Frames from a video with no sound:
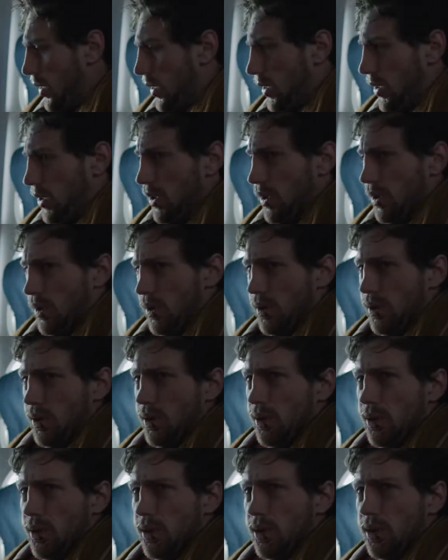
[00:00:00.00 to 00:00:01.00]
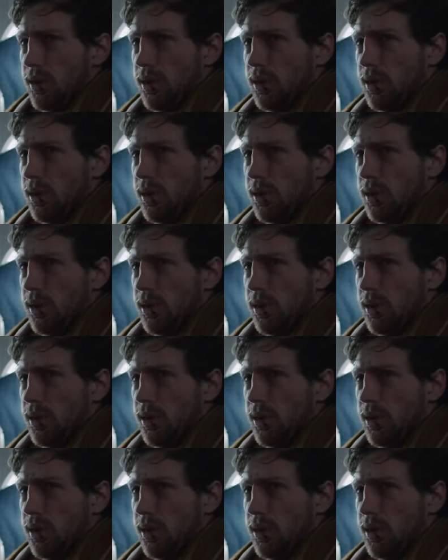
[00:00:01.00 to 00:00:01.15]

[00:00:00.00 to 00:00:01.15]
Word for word: I'm not allowed to give you any